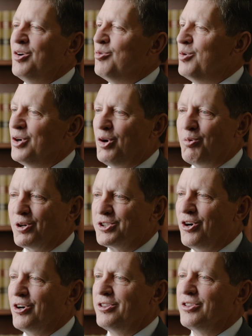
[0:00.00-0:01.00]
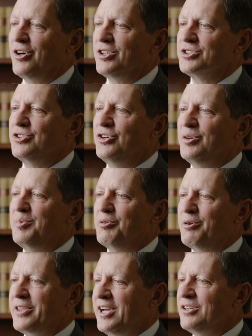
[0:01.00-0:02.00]
We all worked hard in law school, but
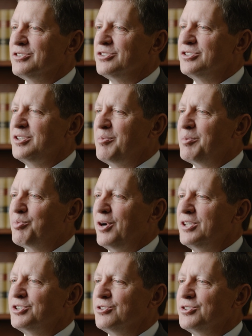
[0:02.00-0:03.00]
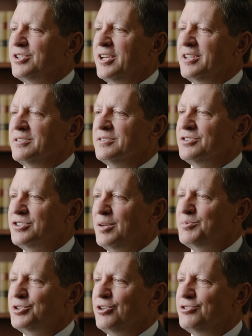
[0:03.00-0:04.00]
without some of the pressures that
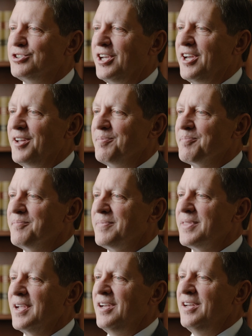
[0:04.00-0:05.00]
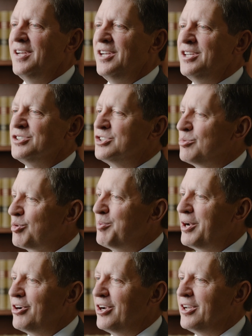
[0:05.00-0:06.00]
some students had. Some were
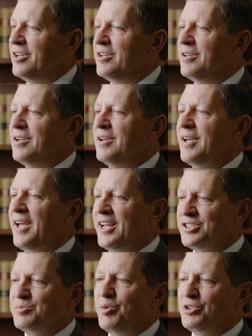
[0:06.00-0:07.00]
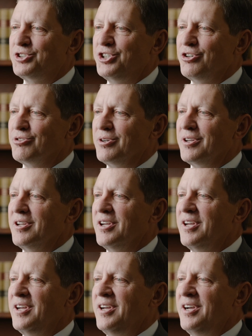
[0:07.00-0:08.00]
married and had small children.
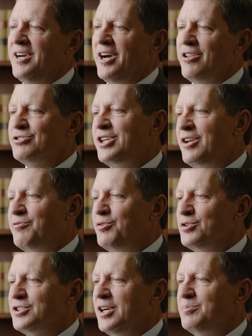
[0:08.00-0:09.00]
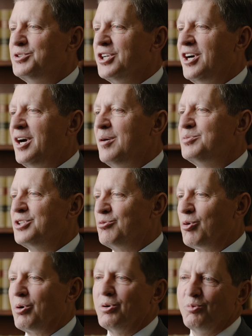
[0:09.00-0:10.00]
Others had full-time jobs and
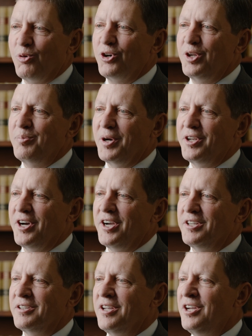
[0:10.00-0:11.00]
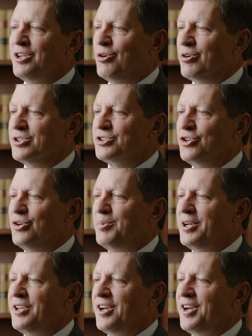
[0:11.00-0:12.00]
were working by night, going to school
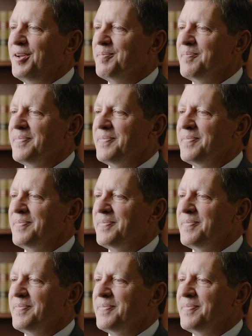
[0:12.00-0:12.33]
by day.